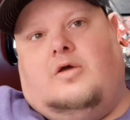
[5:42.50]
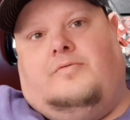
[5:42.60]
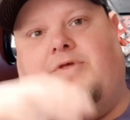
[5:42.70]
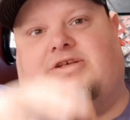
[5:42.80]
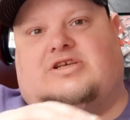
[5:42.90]

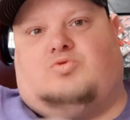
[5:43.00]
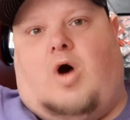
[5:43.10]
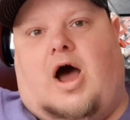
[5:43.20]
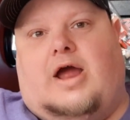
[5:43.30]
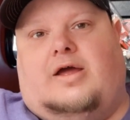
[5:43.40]
This is
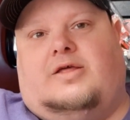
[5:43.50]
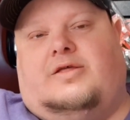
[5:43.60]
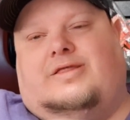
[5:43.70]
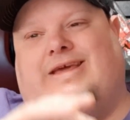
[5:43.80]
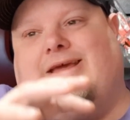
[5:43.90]
why
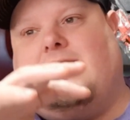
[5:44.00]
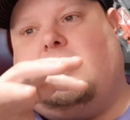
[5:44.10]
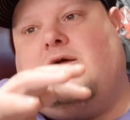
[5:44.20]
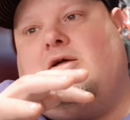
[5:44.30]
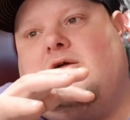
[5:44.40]
the
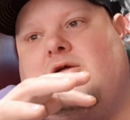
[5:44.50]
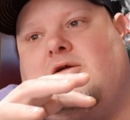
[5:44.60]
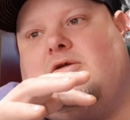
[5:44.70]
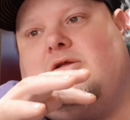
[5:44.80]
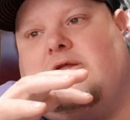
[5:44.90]

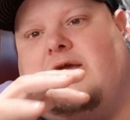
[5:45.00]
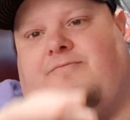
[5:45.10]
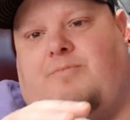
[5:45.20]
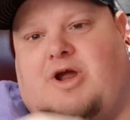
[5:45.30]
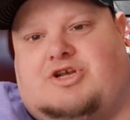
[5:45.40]

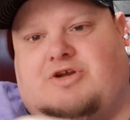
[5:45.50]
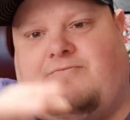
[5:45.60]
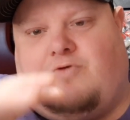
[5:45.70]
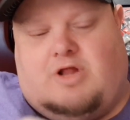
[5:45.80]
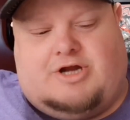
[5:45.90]
information
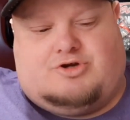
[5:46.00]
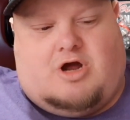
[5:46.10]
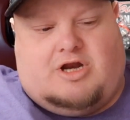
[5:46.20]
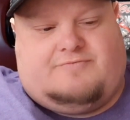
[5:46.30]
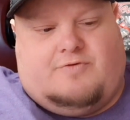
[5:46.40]
for
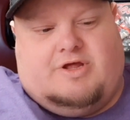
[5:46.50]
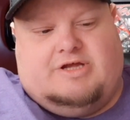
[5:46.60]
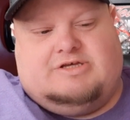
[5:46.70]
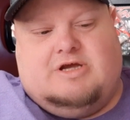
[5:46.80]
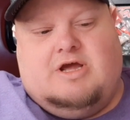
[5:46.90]
electronics for
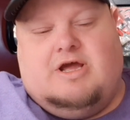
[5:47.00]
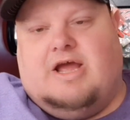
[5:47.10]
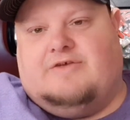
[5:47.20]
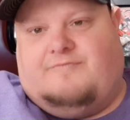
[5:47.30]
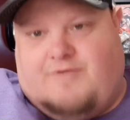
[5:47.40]
this
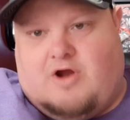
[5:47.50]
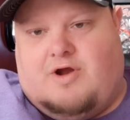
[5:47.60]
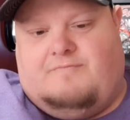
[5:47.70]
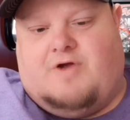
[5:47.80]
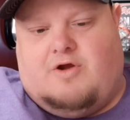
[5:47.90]
is
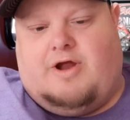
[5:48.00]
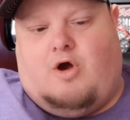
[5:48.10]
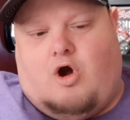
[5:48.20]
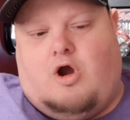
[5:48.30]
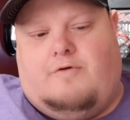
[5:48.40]
very, very
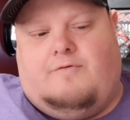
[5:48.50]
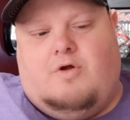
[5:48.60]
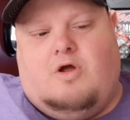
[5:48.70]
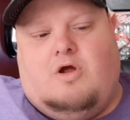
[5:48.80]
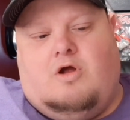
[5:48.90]
hard
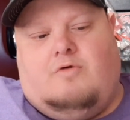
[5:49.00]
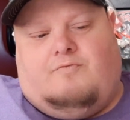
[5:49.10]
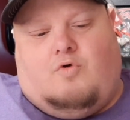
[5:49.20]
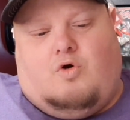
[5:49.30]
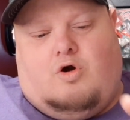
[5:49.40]

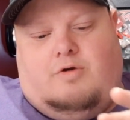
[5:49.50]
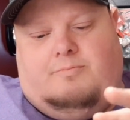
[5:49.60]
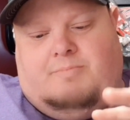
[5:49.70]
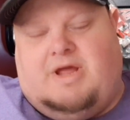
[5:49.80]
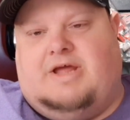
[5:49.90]
for
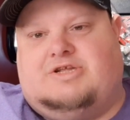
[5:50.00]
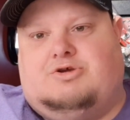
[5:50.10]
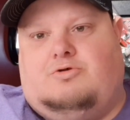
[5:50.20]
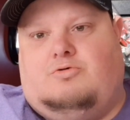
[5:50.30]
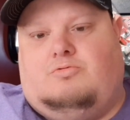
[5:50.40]
me
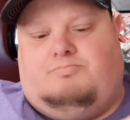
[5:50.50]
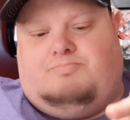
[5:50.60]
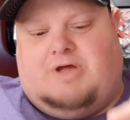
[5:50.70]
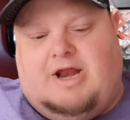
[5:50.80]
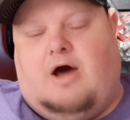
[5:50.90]
to
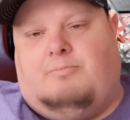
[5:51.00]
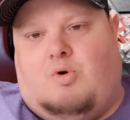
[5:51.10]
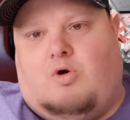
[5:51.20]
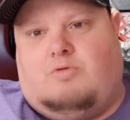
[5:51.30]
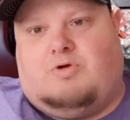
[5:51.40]
get on
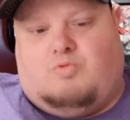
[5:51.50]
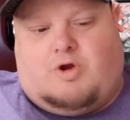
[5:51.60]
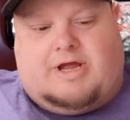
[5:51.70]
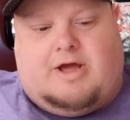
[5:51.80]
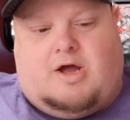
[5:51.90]
board with
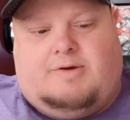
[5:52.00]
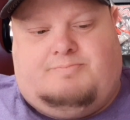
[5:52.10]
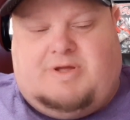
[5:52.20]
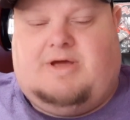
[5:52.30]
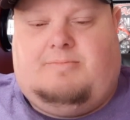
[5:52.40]
working on
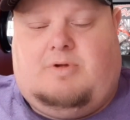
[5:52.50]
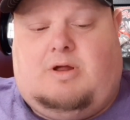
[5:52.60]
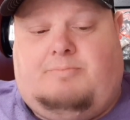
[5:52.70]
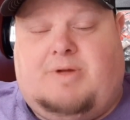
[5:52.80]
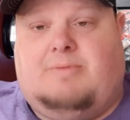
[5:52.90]

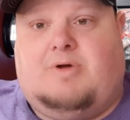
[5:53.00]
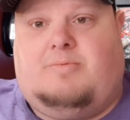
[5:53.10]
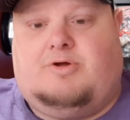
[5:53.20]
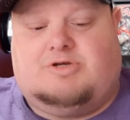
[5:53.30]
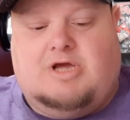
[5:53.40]

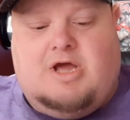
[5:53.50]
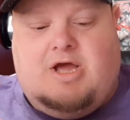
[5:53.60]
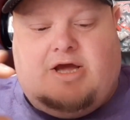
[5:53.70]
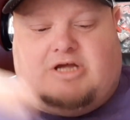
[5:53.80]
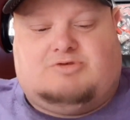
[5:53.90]
BMWs,
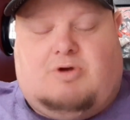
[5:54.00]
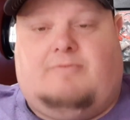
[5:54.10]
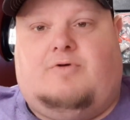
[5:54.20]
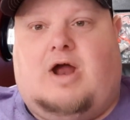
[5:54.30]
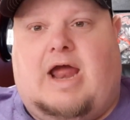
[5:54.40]
because
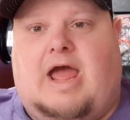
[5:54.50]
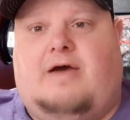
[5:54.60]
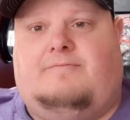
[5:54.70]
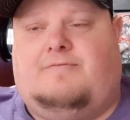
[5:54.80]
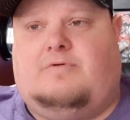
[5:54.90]

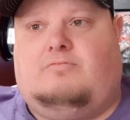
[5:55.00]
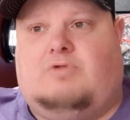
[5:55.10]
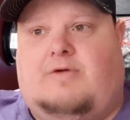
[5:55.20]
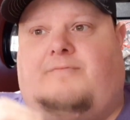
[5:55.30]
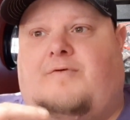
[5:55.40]

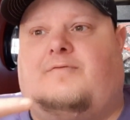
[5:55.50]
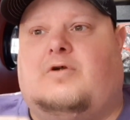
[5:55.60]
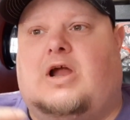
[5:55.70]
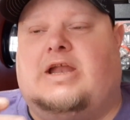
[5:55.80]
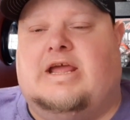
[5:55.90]
if
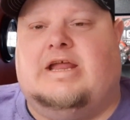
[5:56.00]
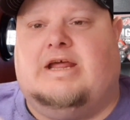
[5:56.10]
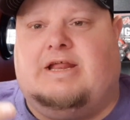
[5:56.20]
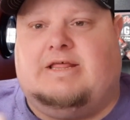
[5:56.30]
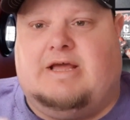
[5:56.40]
ever I need
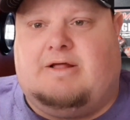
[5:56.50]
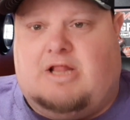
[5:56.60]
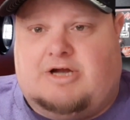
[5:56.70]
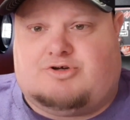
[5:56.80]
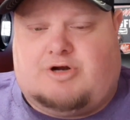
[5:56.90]
anything
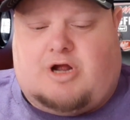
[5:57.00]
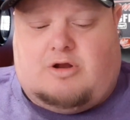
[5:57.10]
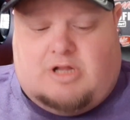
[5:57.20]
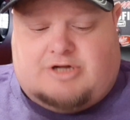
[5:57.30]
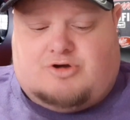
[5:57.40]

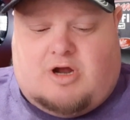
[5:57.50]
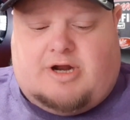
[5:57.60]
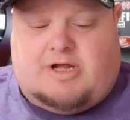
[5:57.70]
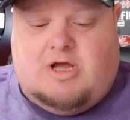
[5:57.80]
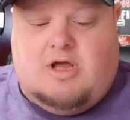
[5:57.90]
electronic,